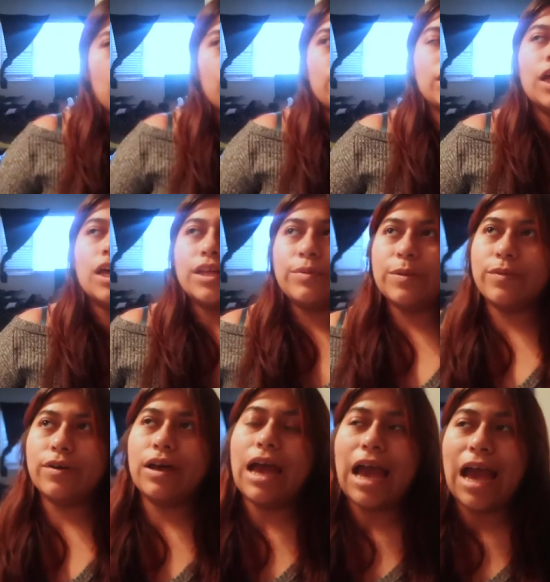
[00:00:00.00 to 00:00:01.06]
a lot of
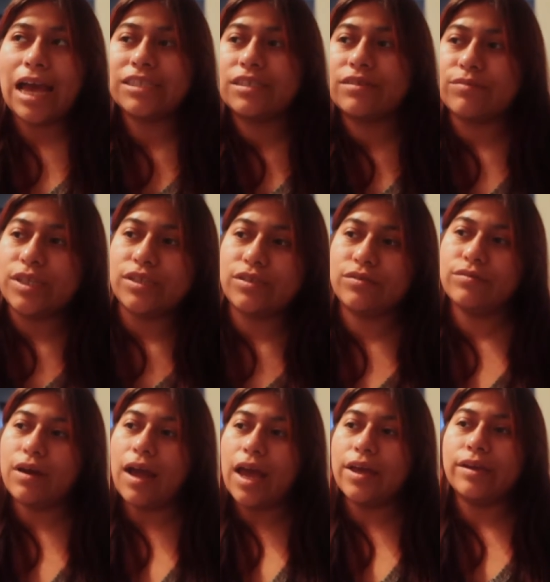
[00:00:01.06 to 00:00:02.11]
people asked me,
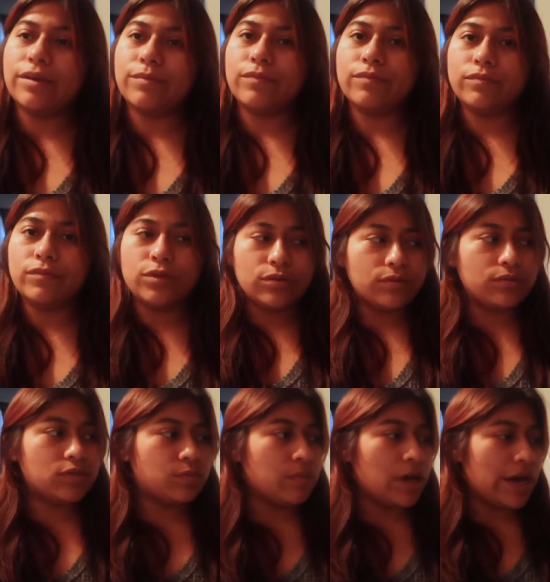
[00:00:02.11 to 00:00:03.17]
do I
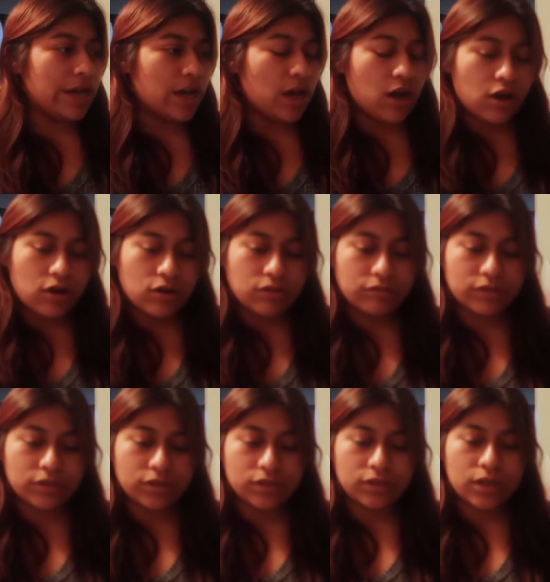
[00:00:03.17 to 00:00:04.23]
use my
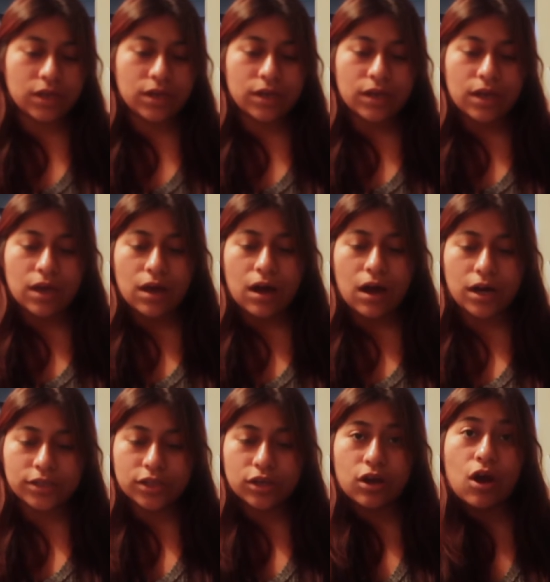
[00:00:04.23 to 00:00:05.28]
hose
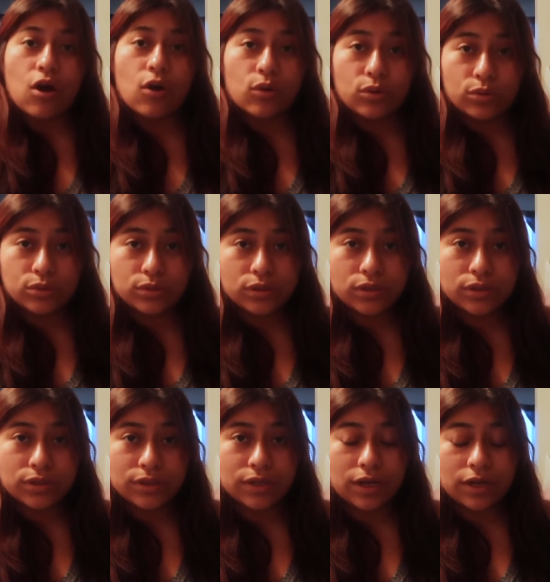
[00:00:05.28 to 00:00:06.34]
on the cold
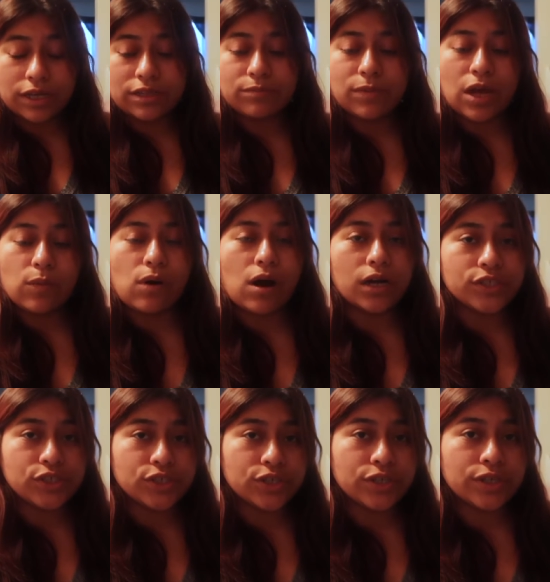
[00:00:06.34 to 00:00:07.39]
in my
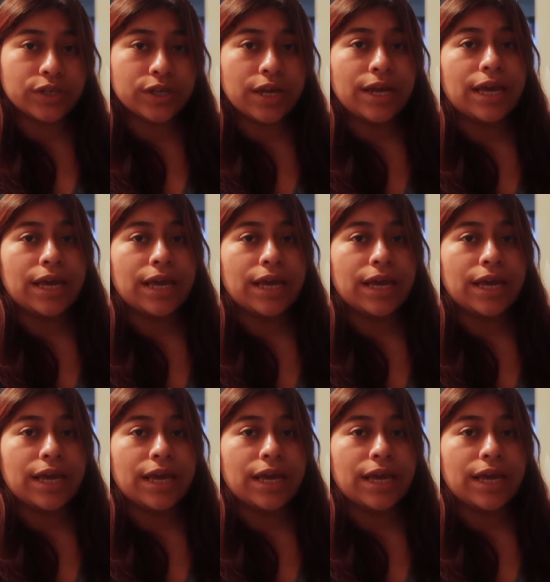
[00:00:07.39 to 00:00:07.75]
washer?